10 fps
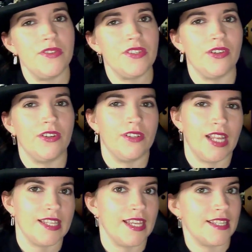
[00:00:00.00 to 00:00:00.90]
so
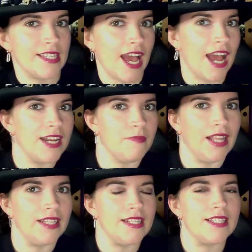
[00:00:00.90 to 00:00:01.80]
it is kind of
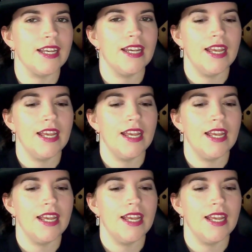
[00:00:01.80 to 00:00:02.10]
balanced.